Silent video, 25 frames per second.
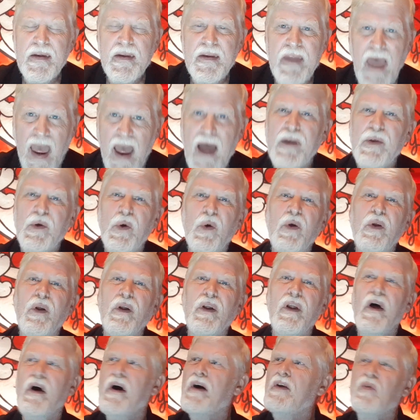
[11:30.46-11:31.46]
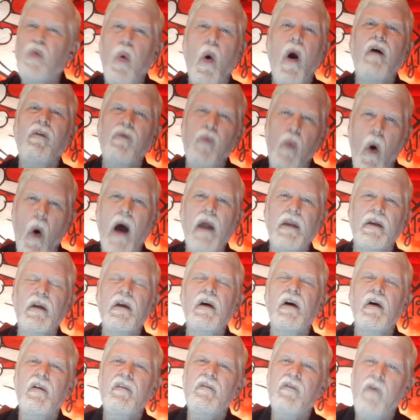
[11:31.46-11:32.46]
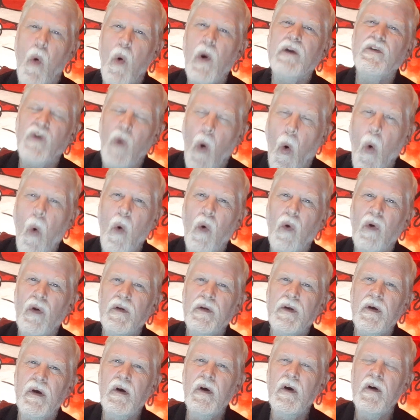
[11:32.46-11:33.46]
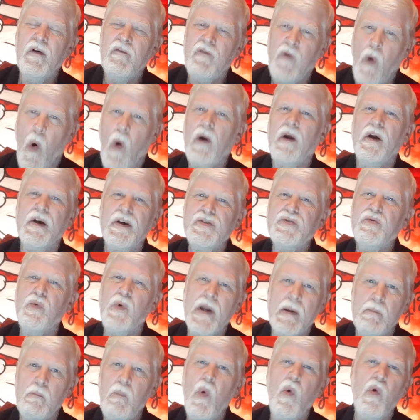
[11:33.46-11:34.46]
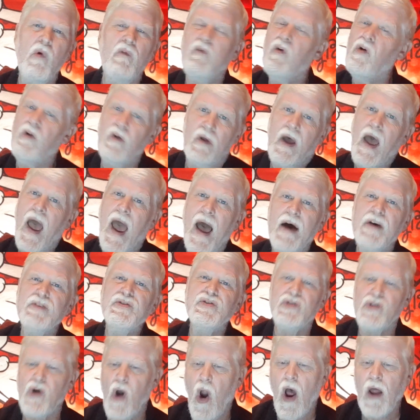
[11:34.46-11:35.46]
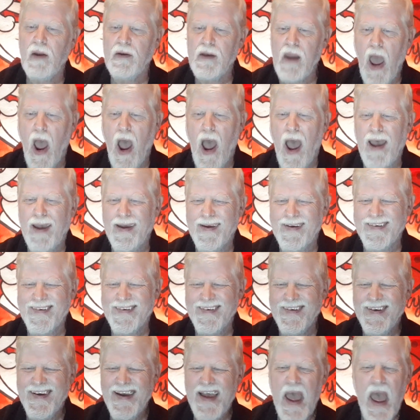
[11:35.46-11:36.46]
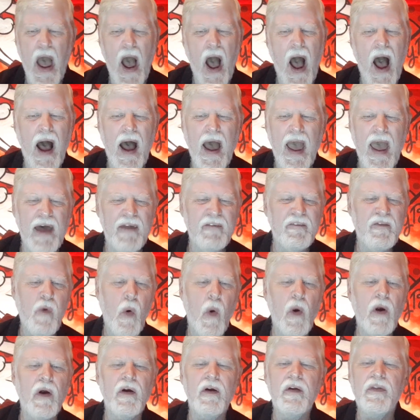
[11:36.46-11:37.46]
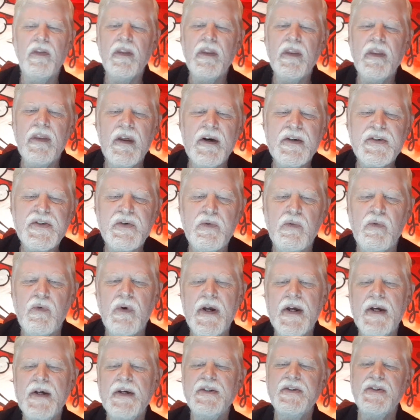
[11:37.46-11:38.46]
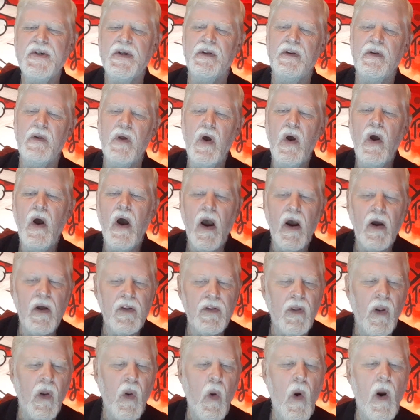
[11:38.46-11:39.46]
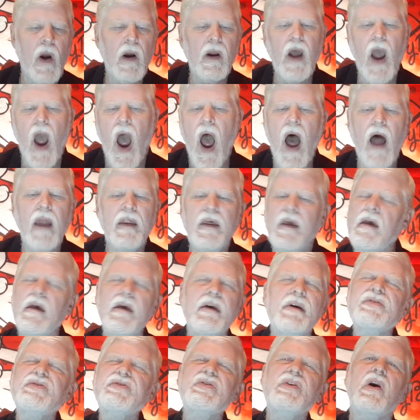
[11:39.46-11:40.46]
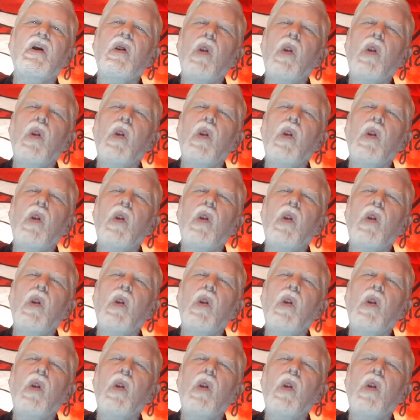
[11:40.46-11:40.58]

Daniel 12:1 uh, foretold. For his removal has drawn nigh, uh, and for this reason the Lord God, He is the